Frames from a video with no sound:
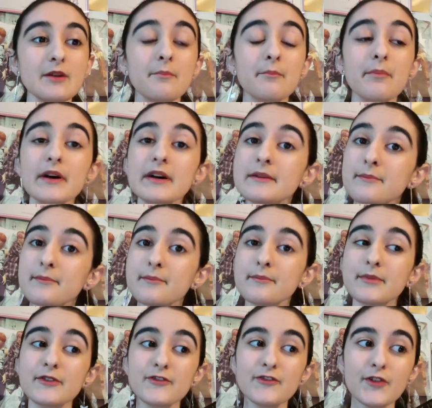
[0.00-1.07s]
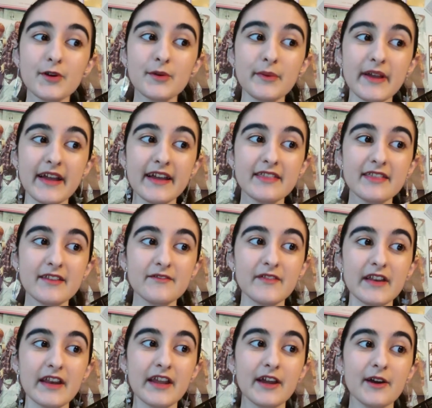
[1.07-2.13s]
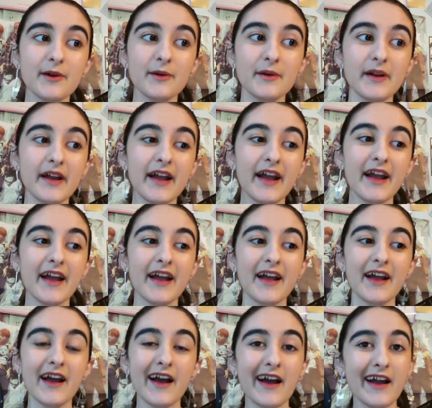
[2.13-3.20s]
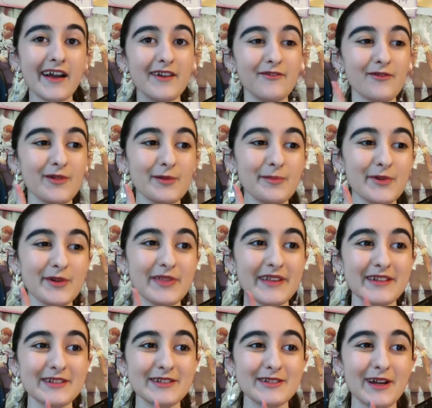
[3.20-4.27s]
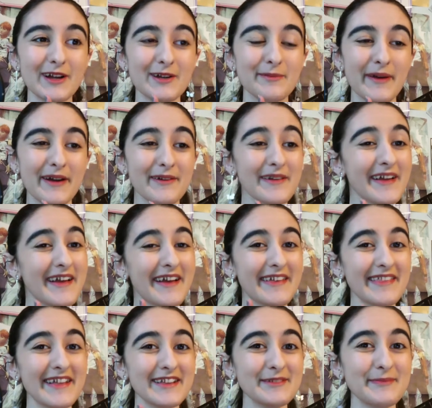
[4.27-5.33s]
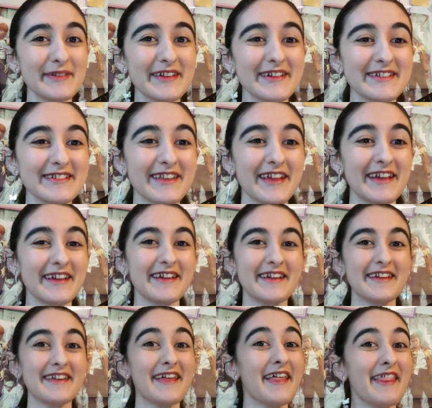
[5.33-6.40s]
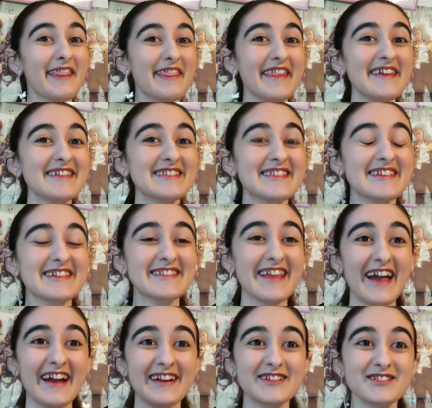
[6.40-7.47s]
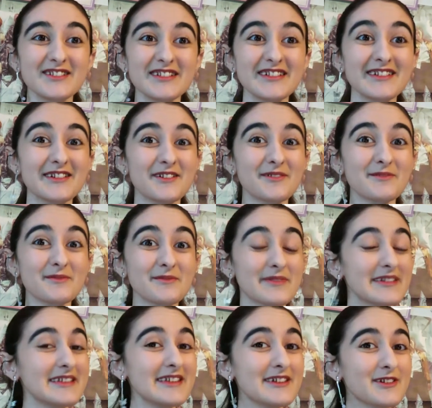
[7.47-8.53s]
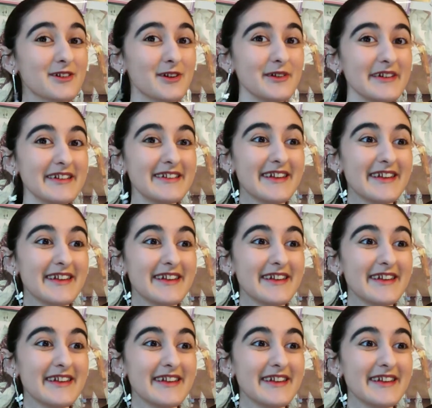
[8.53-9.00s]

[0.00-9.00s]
But before we end the video, I have one more thing to talk about, and that's because this is actually really current